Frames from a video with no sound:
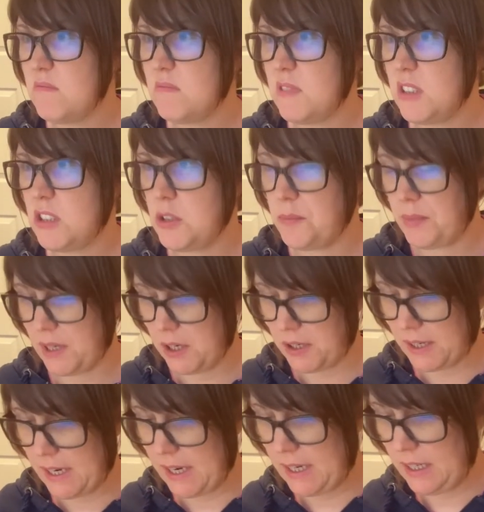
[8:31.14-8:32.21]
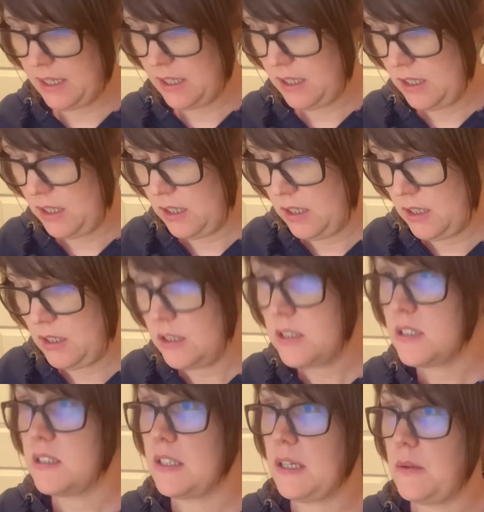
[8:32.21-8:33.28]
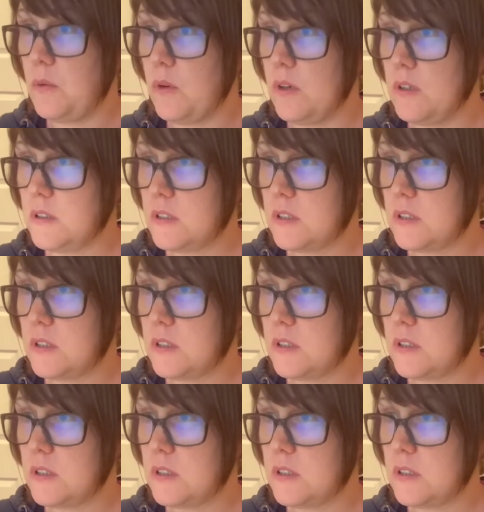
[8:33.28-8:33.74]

should be okay. See what